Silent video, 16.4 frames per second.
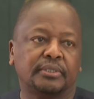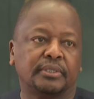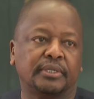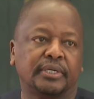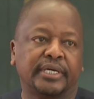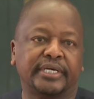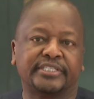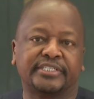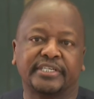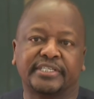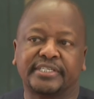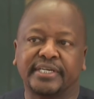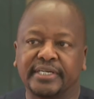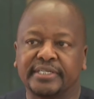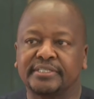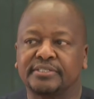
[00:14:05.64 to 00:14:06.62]

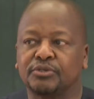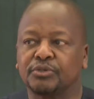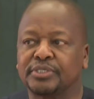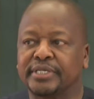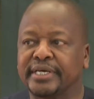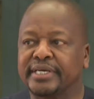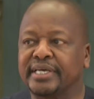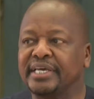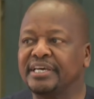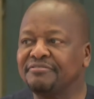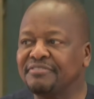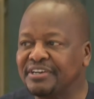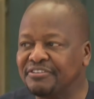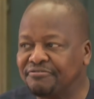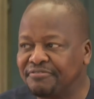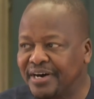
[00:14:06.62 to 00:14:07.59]
hesitate to take
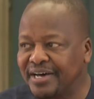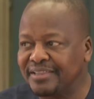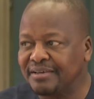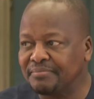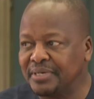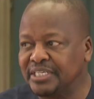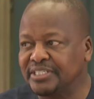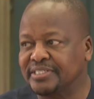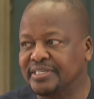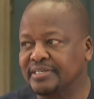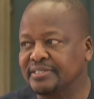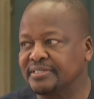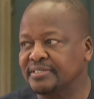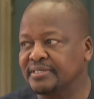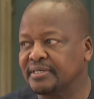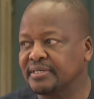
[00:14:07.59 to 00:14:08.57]
even further
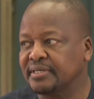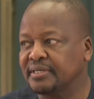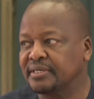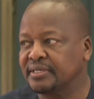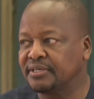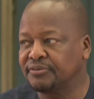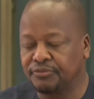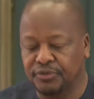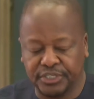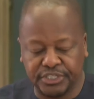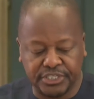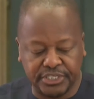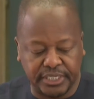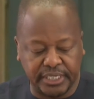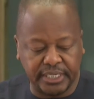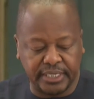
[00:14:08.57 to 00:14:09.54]
measures if we
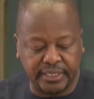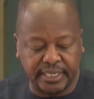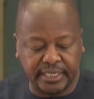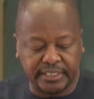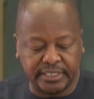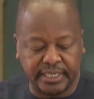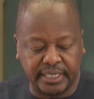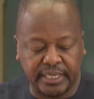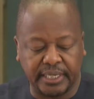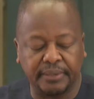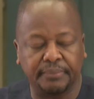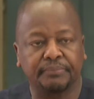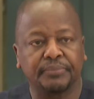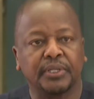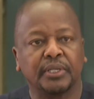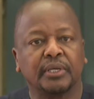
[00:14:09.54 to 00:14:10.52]
see that
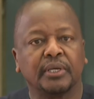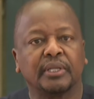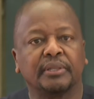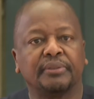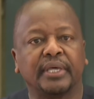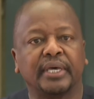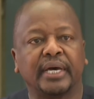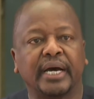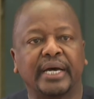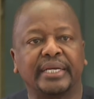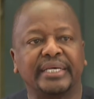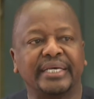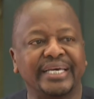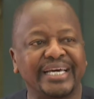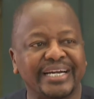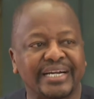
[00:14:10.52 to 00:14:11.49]
the
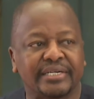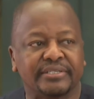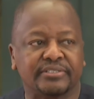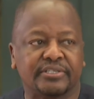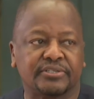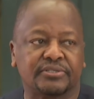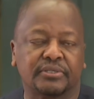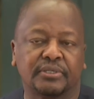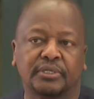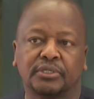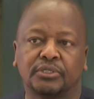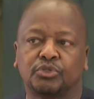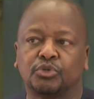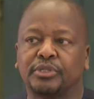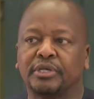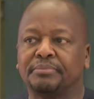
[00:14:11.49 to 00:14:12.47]
adherence
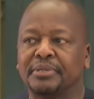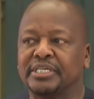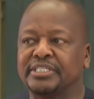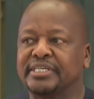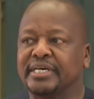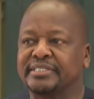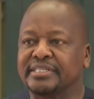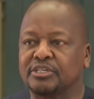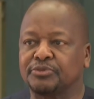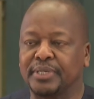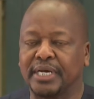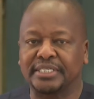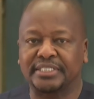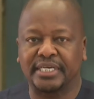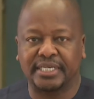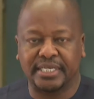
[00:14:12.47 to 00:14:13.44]
to the measures that we are
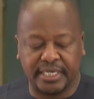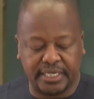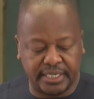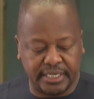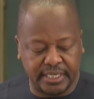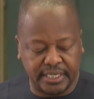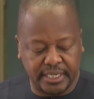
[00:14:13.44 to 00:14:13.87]
taking